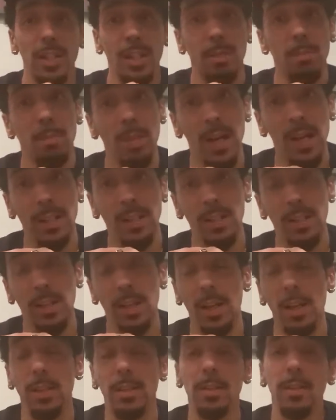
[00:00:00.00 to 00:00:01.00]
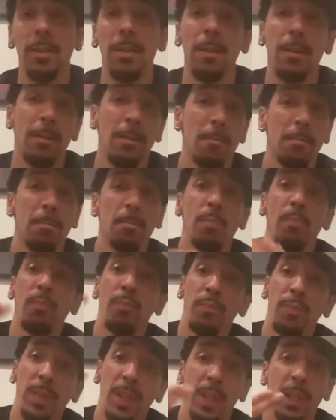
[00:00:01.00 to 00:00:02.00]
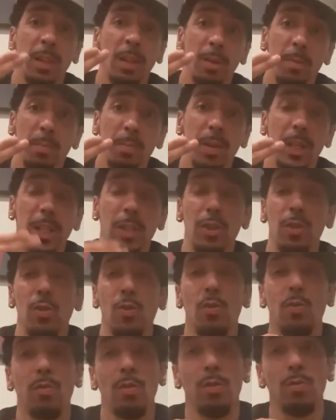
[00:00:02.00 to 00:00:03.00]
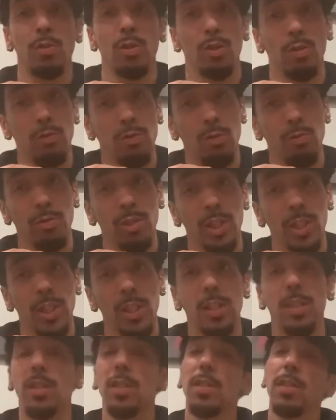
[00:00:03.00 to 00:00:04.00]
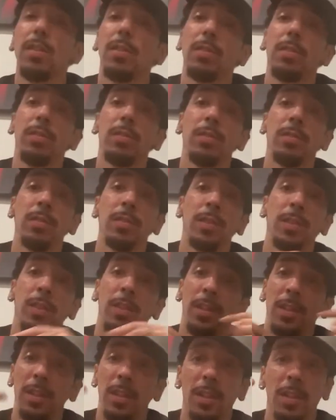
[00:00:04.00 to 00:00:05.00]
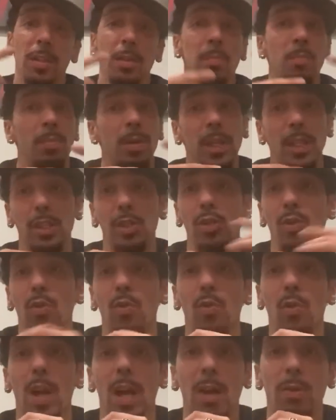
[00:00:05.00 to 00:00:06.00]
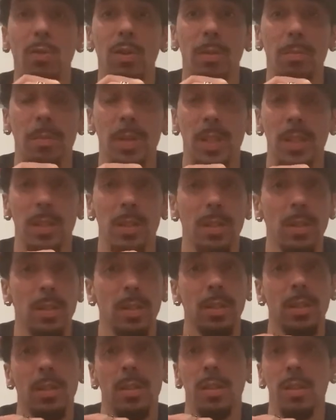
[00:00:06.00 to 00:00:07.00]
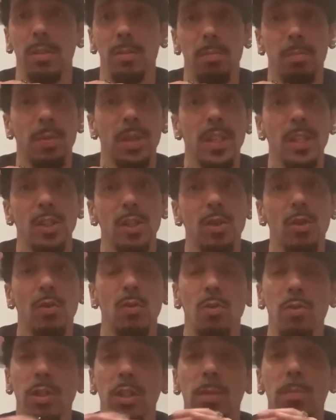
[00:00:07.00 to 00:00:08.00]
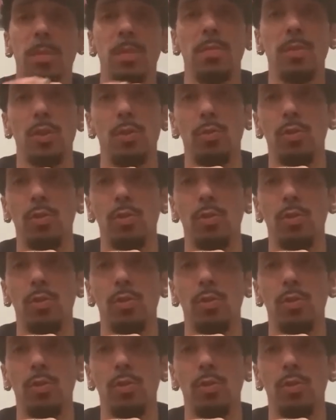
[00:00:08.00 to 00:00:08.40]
Mountainous. Peace to all Rosicrucians. Peace to all alchemists. Peace to all spiritual